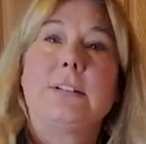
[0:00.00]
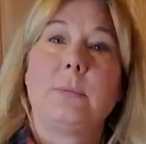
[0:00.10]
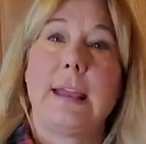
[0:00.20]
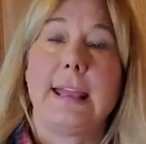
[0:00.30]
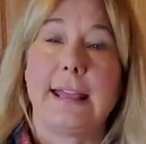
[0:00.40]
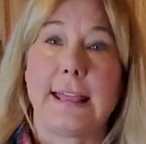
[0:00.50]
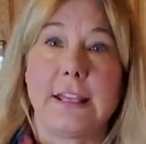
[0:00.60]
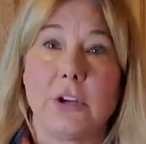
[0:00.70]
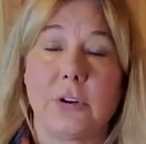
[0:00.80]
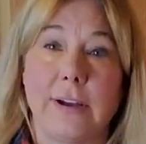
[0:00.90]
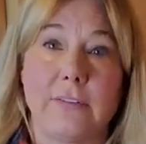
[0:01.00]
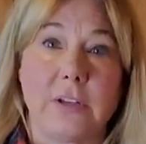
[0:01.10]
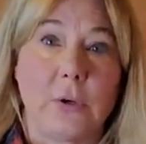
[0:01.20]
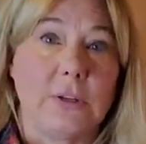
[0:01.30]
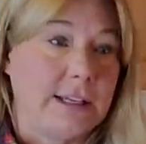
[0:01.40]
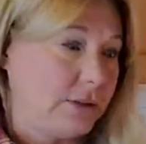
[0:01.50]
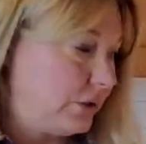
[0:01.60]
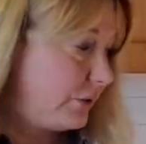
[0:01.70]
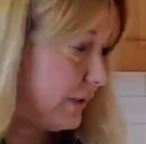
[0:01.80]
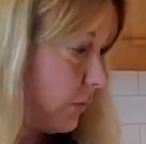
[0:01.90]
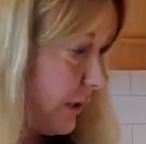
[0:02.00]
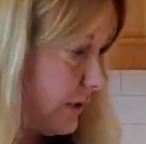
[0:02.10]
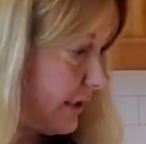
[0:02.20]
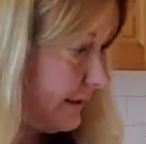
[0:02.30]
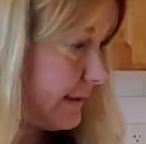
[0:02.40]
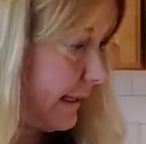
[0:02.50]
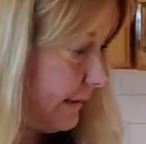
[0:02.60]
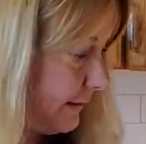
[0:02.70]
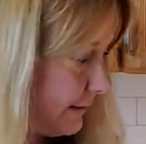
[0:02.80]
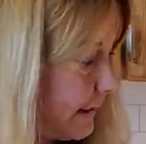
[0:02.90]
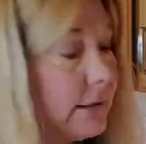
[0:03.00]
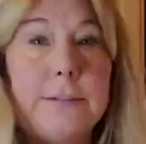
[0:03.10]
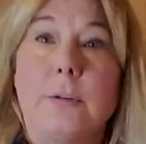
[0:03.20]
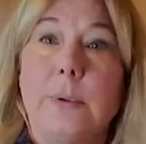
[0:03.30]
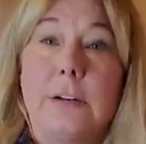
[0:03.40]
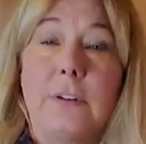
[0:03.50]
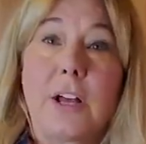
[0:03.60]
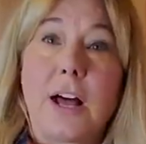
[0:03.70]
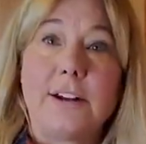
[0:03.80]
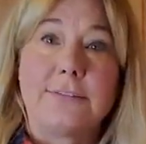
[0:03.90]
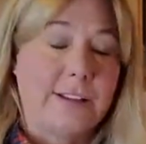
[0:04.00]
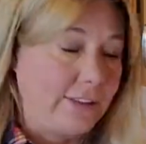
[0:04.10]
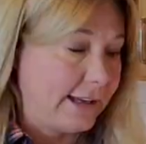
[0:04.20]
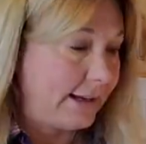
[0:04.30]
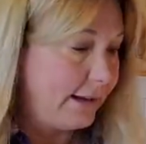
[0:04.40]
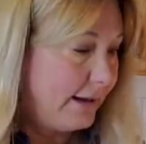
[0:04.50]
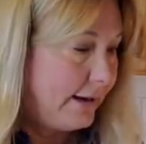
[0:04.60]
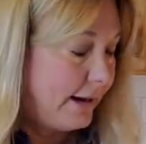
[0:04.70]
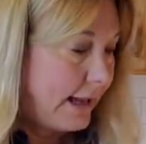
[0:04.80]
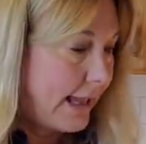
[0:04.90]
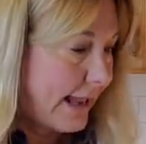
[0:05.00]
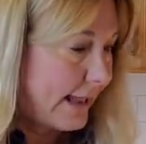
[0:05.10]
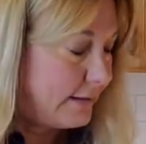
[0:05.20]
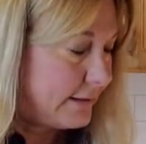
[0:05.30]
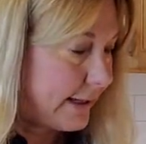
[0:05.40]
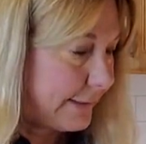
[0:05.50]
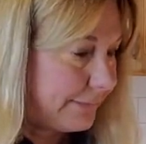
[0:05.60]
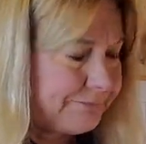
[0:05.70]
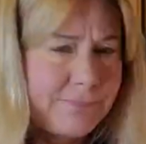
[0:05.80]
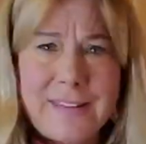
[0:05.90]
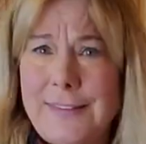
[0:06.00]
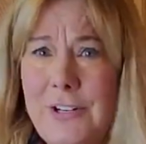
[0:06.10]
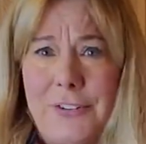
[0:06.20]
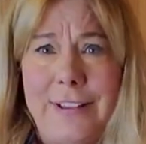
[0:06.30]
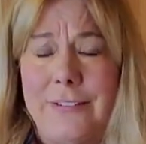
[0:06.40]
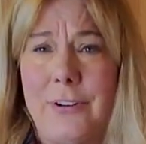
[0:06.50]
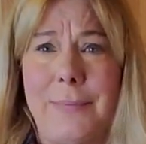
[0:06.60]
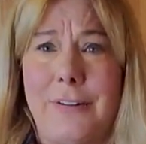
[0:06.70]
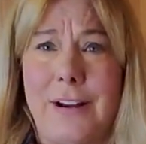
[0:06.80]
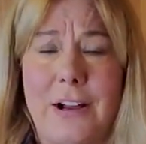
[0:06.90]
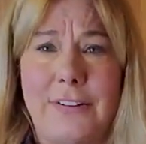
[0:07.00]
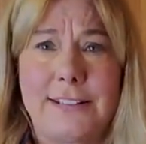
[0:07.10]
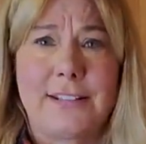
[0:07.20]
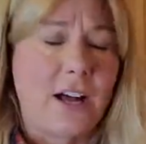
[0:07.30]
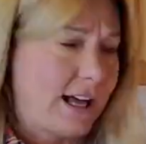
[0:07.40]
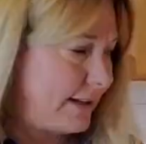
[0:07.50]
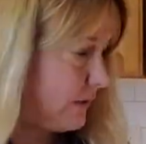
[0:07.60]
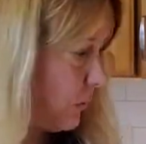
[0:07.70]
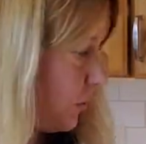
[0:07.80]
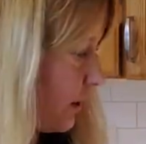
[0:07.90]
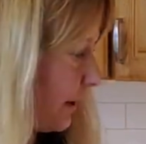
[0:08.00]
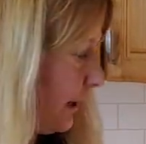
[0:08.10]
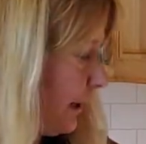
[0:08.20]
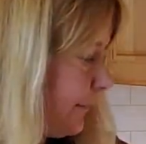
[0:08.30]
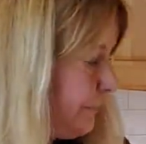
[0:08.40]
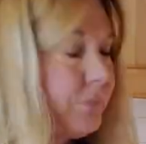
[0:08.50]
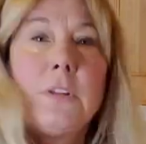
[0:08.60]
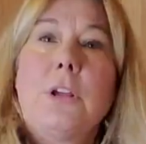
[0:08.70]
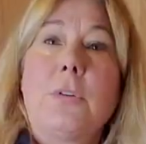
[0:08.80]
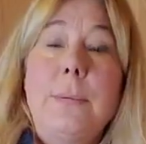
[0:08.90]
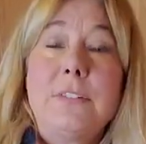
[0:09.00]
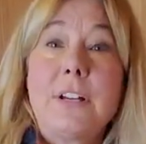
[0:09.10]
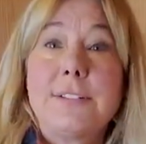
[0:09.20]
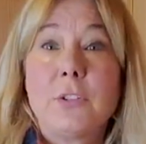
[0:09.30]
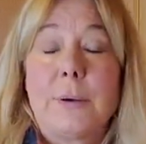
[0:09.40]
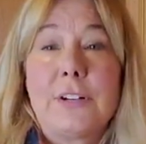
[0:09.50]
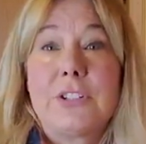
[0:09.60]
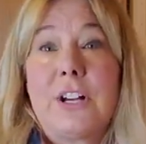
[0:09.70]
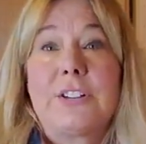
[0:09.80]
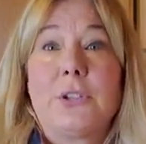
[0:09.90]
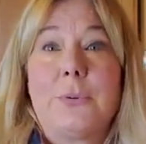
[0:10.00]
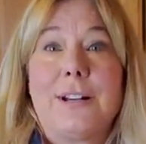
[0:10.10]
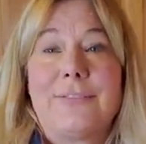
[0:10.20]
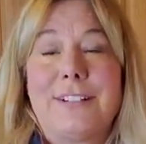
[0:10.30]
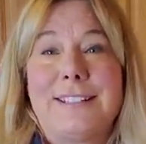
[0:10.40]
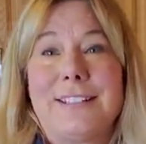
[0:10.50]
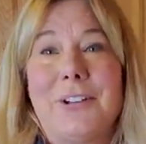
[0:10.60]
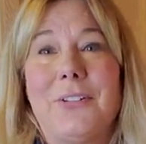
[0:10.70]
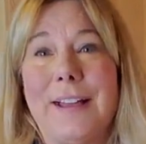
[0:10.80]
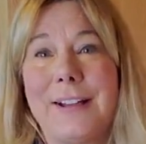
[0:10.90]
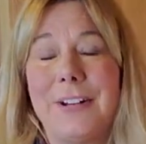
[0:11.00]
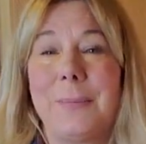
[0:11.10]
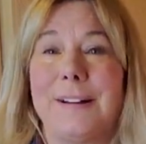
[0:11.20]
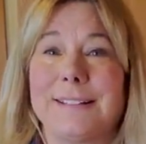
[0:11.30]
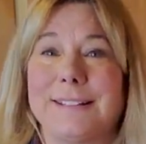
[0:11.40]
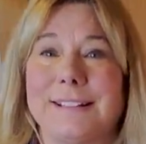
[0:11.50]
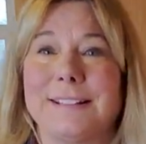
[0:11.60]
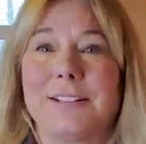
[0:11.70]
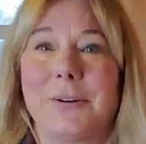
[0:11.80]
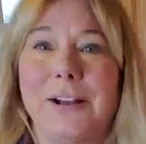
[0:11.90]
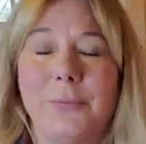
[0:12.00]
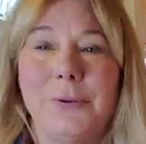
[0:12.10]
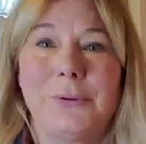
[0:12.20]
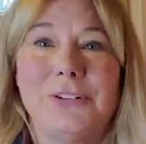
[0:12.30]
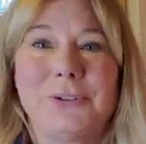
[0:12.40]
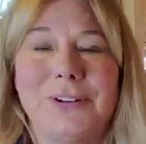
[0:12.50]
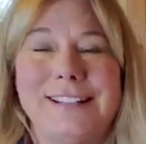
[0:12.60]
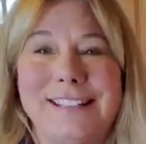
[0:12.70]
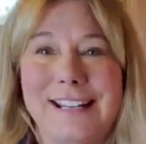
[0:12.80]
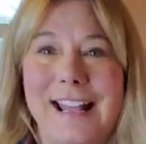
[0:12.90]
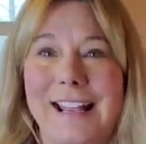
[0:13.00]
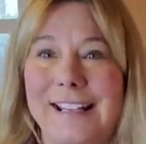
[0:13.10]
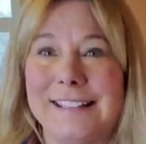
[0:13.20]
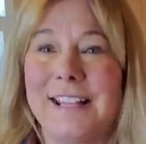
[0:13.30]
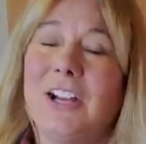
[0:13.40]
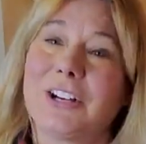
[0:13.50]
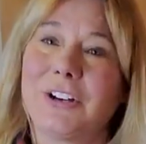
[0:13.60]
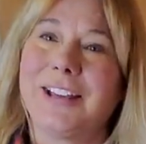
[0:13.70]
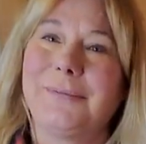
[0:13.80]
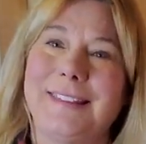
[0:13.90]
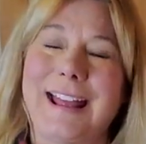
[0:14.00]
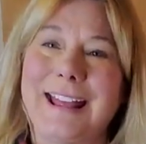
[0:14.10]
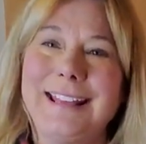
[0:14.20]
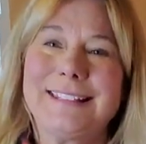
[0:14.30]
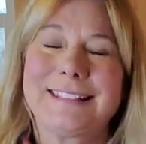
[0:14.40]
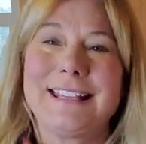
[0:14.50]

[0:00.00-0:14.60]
make egg yolk ravioli using wonton skins and a little bit of ricotta filling. And then your favorite marinara sauce or cream sauce or butter sauce or whatever it is that you like on your pasta. So I hope you enjoyed today's cooking with eggs,